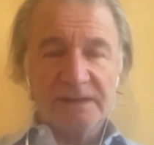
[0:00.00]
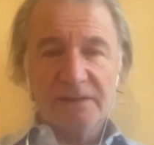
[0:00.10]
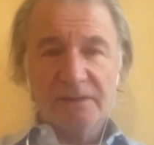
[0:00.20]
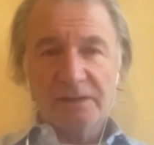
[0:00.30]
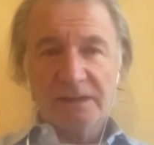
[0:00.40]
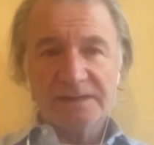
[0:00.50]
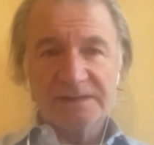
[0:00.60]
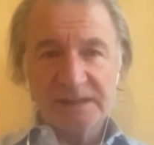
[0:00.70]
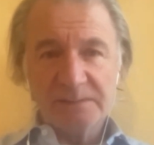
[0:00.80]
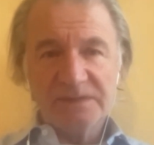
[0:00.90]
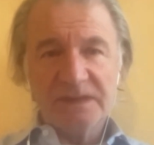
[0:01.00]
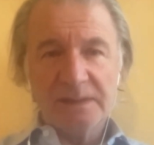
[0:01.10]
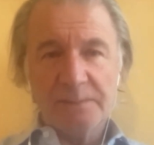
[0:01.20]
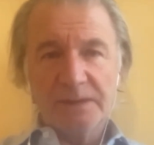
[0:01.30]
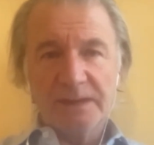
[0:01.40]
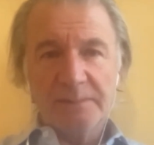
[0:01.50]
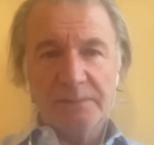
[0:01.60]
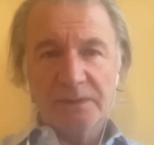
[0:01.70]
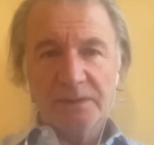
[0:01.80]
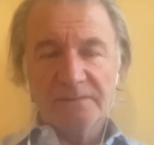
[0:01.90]
there are at the same time a
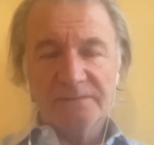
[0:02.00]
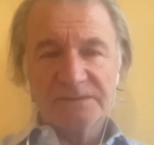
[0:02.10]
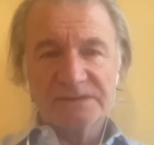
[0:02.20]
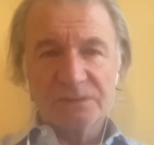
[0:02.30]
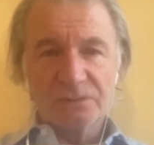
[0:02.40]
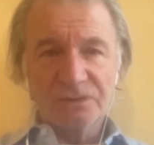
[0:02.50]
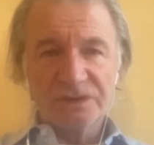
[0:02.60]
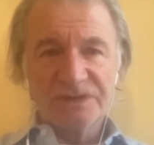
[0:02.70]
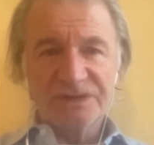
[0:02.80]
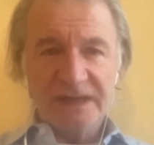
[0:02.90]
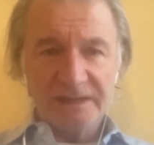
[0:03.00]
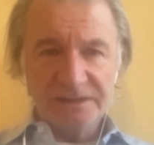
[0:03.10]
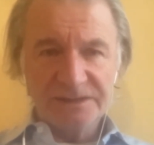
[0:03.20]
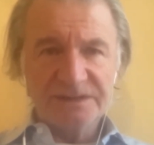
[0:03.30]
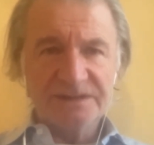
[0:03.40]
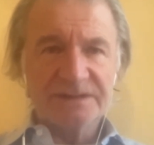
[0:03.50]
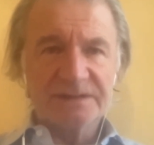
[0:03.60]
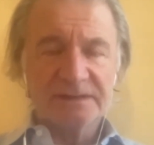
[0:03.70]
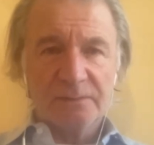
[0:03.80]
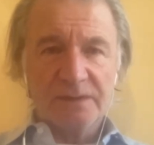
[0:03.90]
number of social challenges,
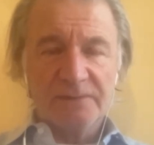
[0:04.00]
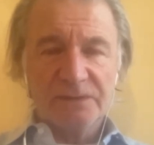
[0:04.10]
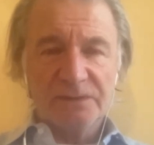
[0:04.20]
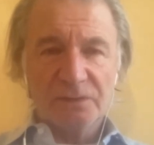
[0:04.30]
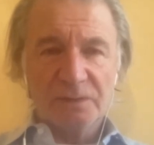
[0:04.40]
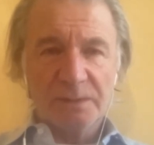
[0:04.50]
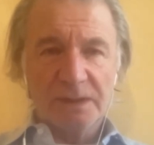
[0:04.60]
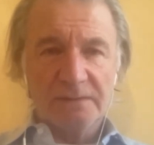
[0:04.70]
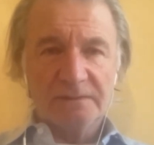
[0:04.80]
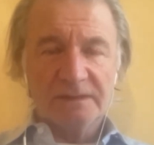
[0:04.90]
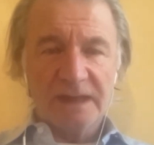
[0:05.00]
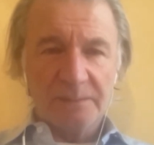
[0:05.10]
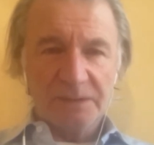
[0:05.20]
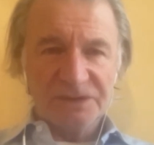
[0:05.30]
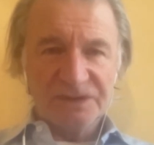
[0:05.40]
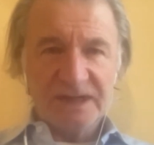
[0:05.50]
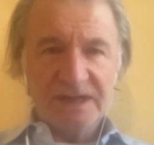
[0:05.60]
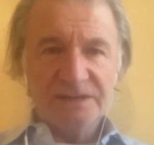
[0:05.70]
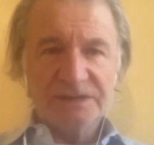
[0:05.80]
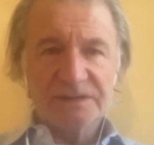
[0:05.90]
whether we talk about climate
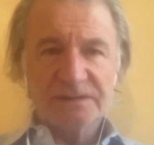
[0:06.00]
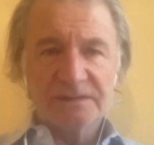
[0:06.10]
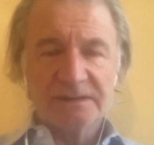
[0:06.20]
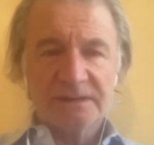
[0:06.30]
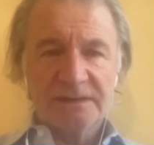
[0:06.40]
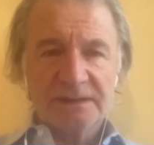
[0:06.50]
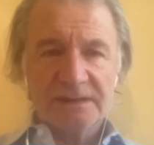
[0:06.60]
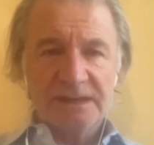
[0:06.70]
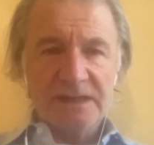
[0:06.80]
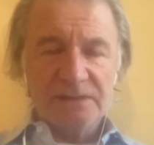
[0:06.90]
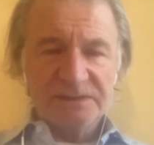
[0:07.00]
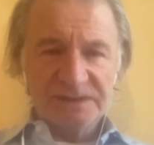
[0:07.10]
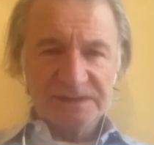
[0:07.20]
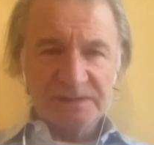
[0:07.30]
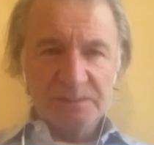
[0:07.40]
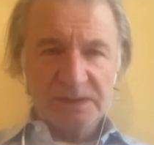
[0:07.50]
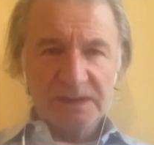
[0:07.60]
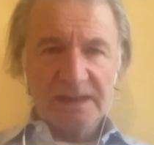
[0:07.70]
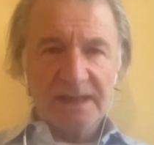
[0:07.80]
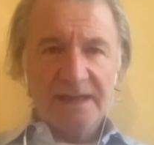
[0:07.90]
change, ecosystem
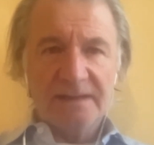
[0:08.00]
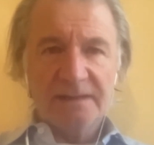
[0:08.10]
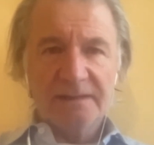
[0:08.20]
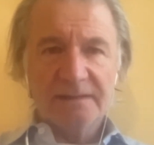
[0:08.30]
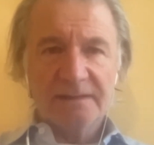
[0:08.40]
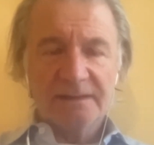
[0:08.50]
decline,